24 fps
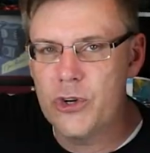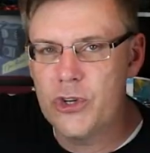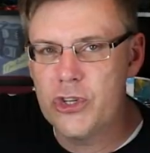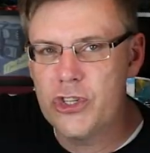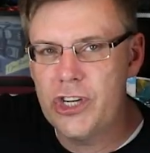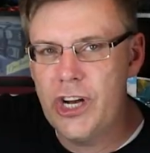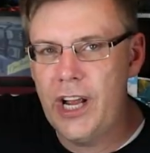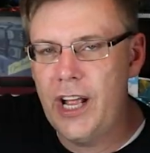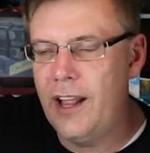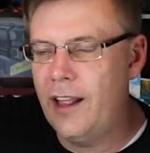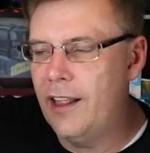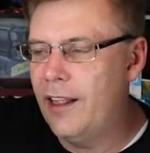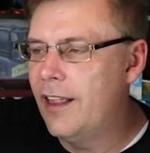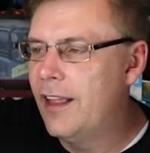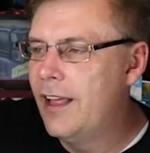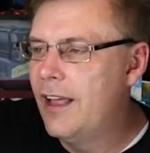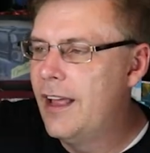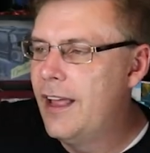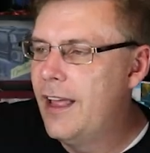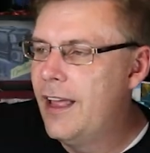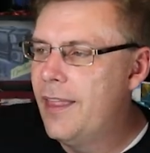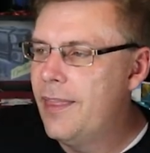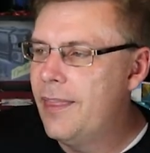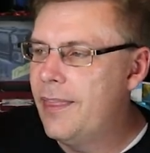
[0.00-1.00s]
shell,
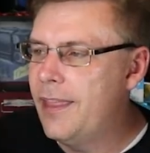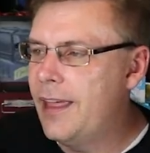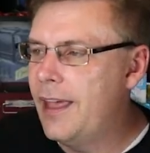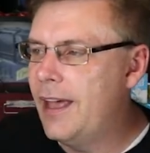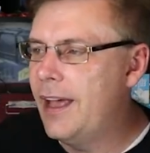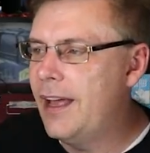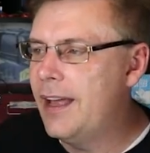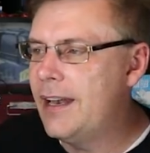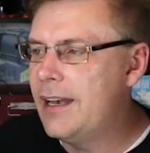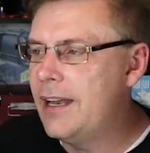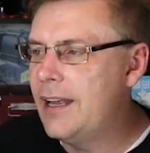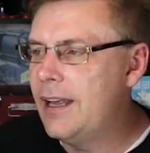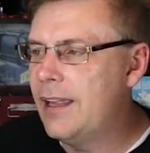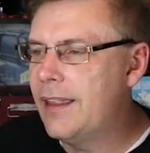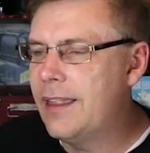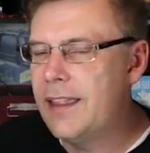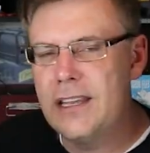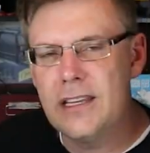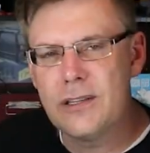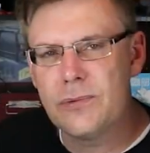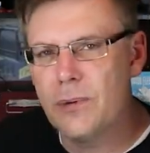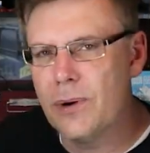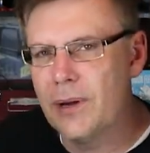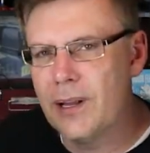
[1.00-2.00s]
that
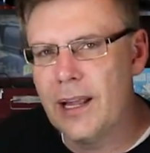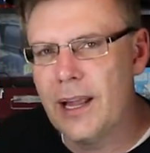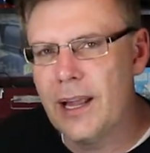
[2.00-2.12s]
things weren't